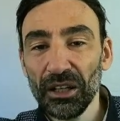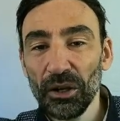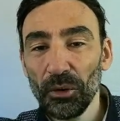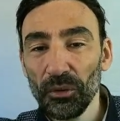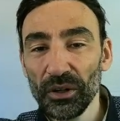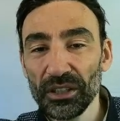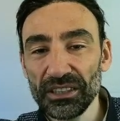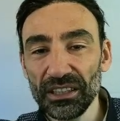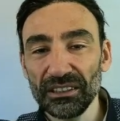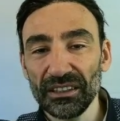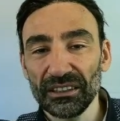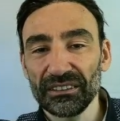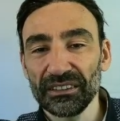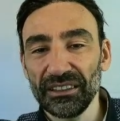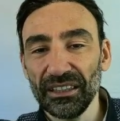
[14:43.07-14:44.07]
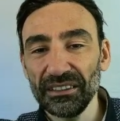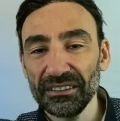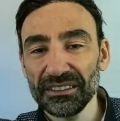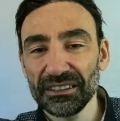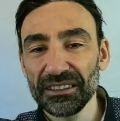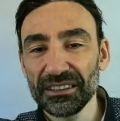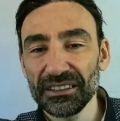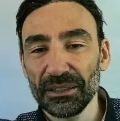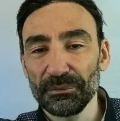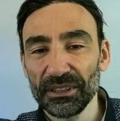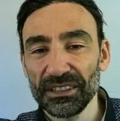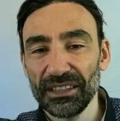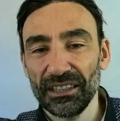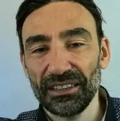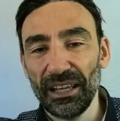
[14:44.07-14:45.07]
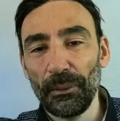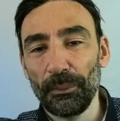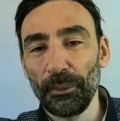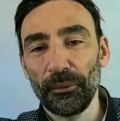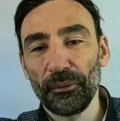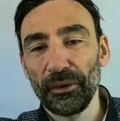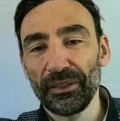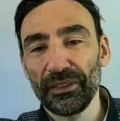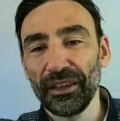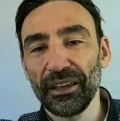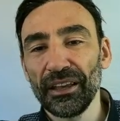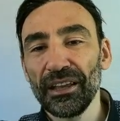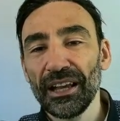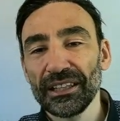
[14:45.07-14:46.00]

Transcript: We will see that the entire system is set up with the